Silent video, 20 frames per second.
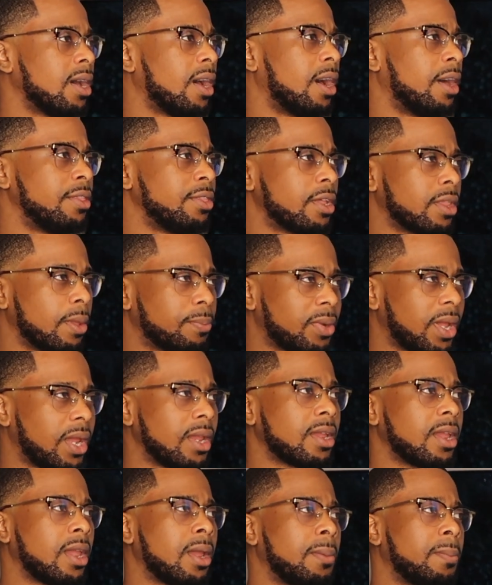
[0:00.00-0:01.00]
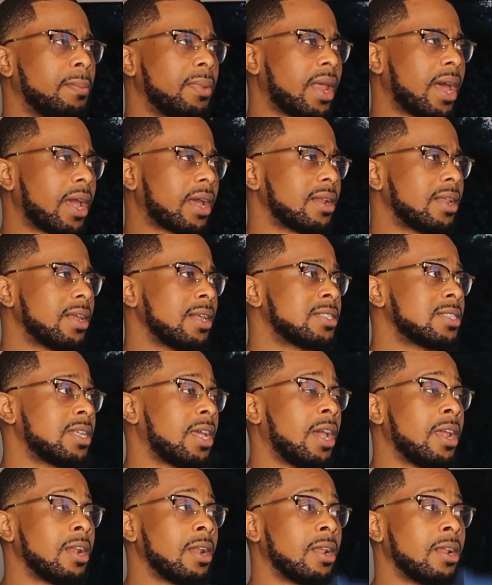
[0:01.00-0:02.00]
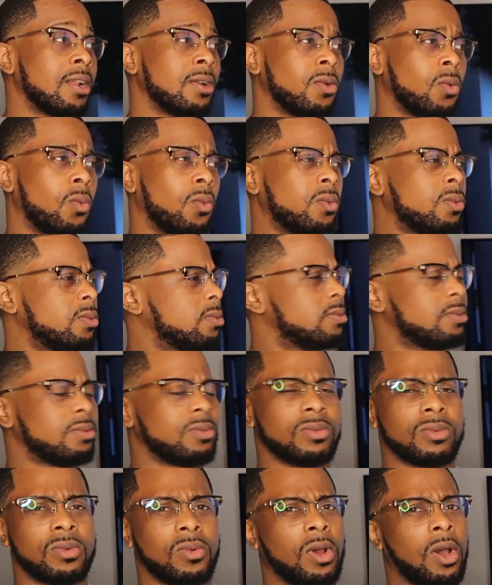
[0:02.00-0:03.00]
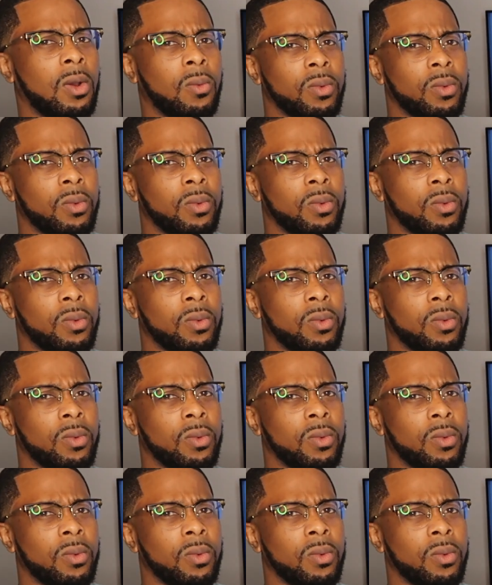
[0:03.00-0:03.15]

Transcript: another pink and black lace, and a